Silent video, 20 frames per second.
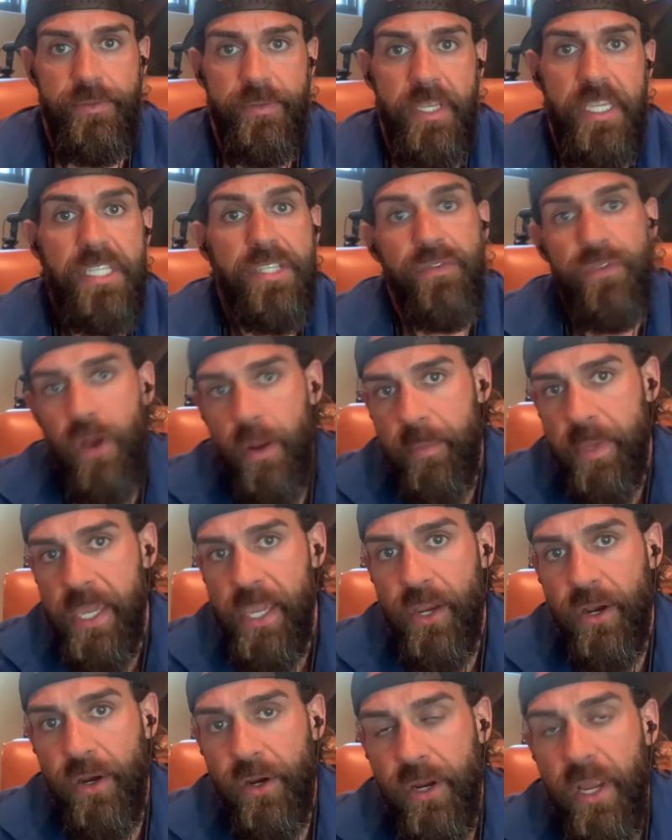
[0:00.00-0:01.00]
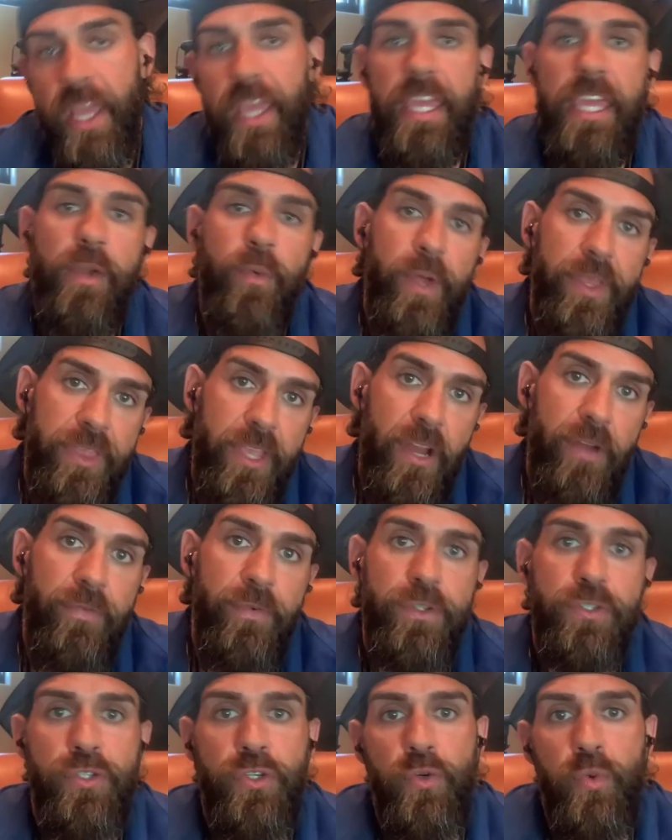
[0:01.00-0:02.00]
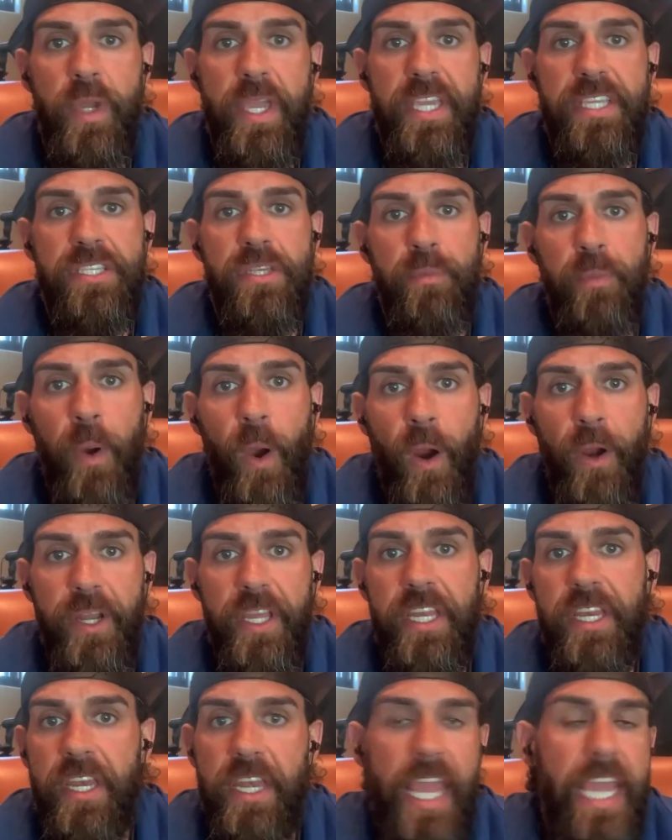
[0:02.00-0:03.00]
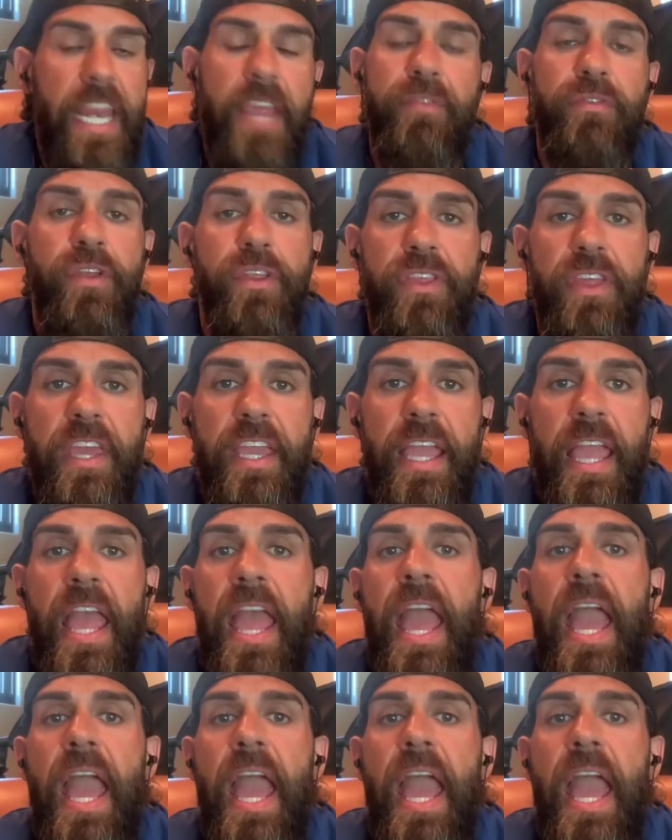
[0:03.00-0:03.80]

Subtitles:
He's from here. He went there for 2 weeks and partied and ate everything.